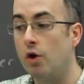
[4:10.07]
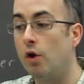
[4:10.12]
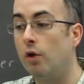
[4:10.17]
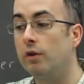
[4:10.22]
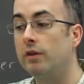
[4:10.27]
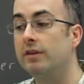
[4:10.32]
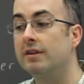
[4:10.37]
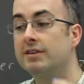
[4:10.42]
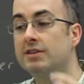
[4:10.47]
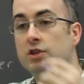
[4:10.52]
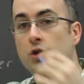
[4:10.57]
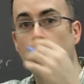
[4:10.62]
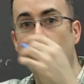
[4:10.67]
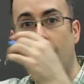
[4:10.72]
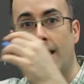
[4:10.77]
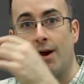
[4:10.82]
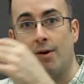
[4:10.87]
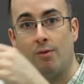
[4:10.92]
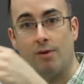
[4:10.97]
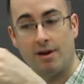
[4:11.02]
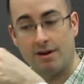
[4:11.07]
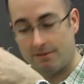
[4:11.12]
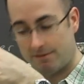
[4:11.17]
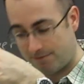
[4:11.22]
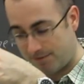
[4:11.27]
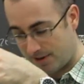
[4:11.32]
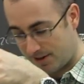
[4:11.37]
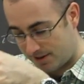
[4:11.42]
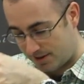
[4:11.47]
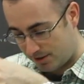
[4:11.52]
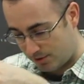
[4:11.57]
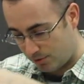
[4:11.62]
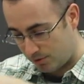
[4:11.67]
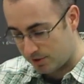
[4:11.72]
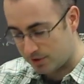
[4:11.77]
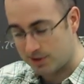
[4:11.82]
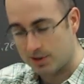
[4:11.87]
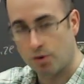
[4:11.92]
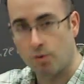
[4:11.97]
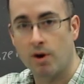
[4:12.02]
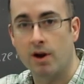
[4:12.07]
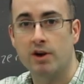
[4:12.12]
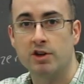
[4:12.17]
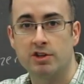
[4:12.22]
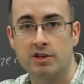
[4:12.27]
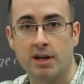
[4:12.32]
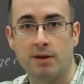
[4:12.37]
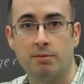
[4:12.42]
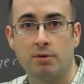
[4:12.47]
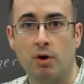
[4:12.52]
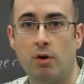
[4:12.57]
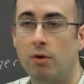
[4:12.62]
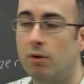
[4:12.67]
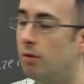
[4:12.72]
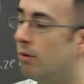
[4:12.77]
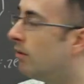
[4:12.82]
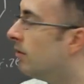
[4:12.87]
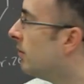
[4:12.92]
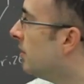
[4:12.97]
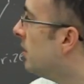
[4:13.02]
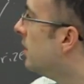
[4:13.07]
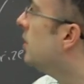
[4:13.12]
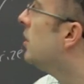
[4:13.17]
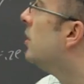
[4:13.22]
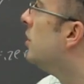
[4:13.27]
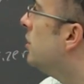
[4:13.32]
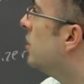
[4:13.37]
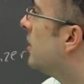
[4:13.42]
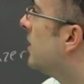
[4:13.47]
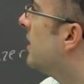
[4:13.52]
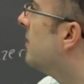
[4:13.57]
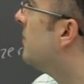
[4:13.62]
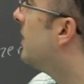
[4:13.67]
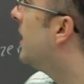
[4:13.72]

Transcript: Only the square one fits through the square shaped hole. You could